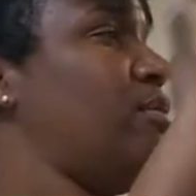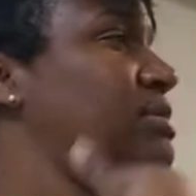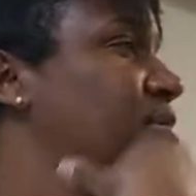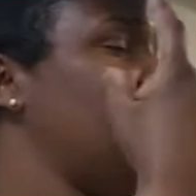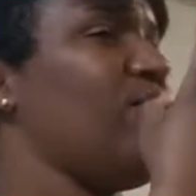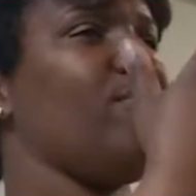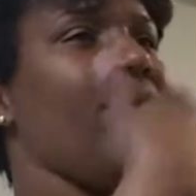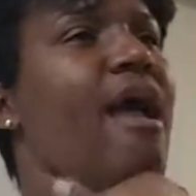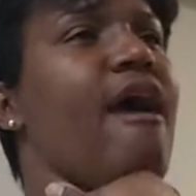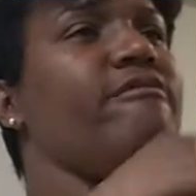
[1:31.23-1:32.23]

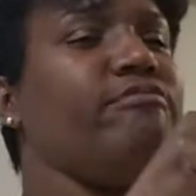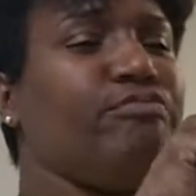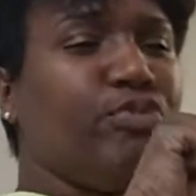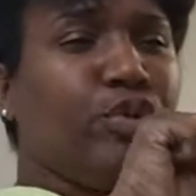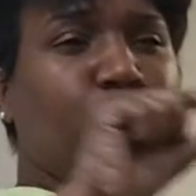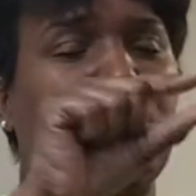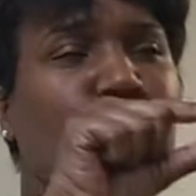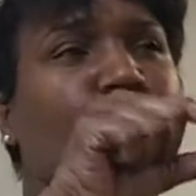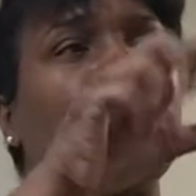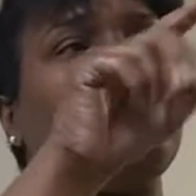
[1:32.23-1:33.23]
So let's talk
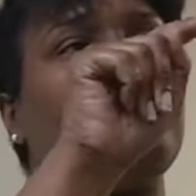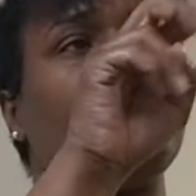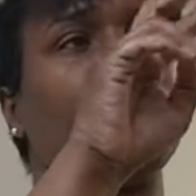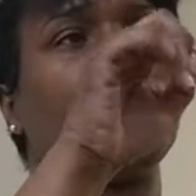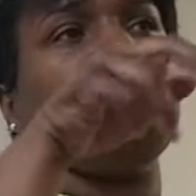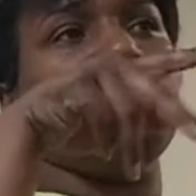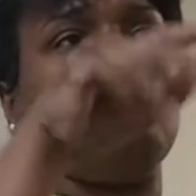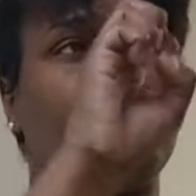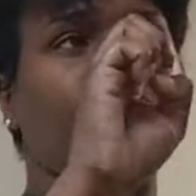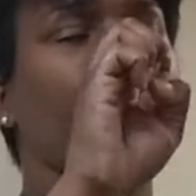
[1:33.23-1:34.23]
about how
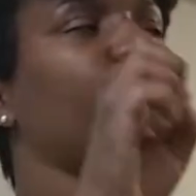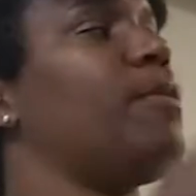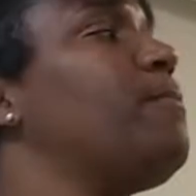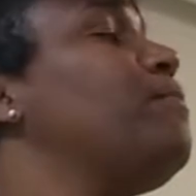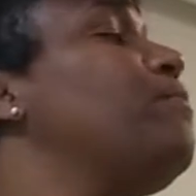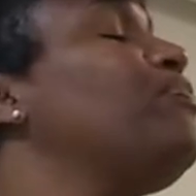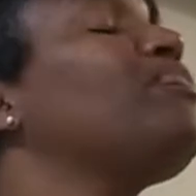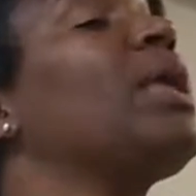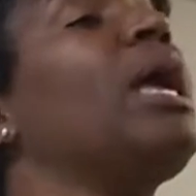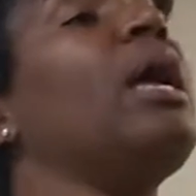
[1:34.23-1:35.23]
and when to clean and
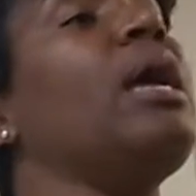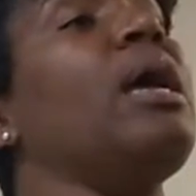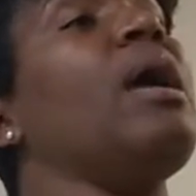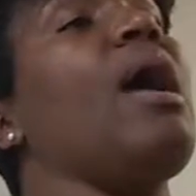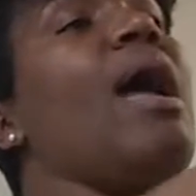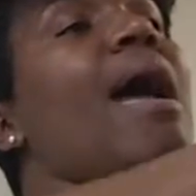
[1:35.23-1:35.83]
sanitize.